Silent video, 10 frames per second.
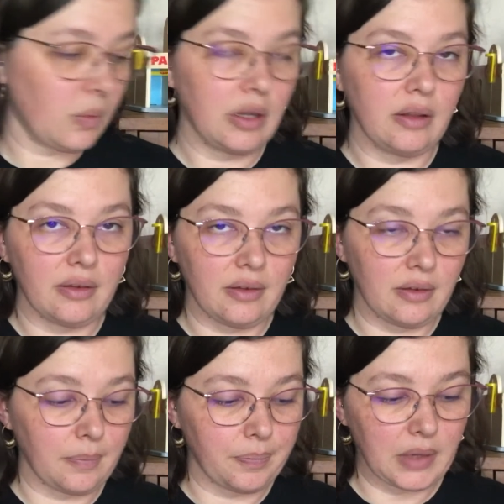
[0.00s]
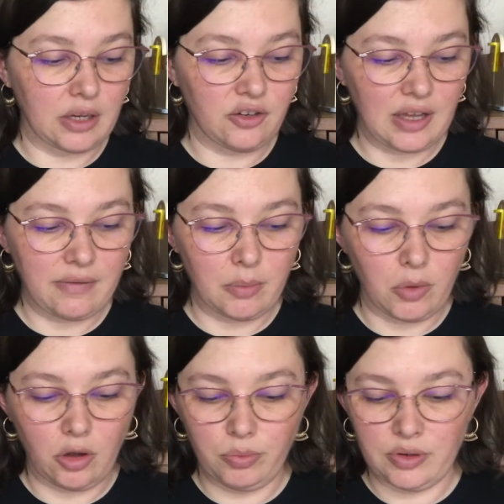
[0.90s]
ones. I just have them
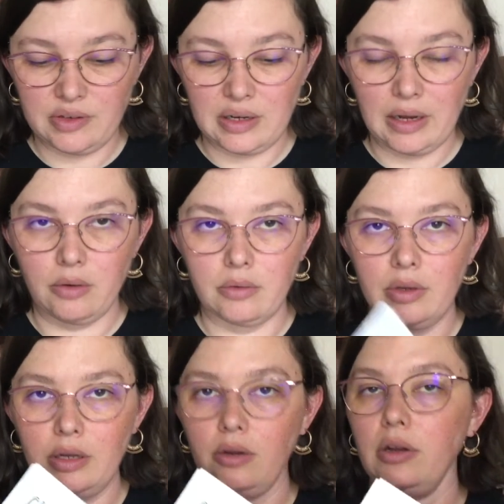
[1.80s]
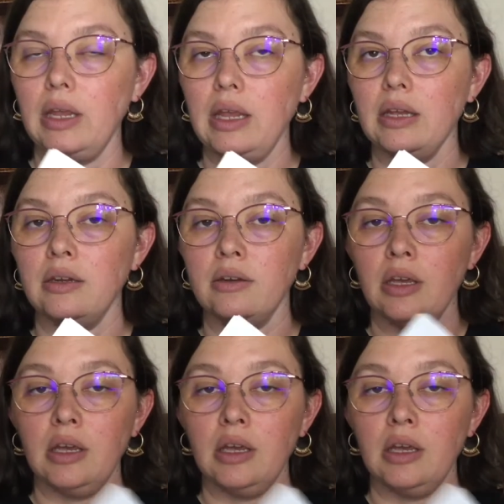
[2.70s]
all printed out and on hand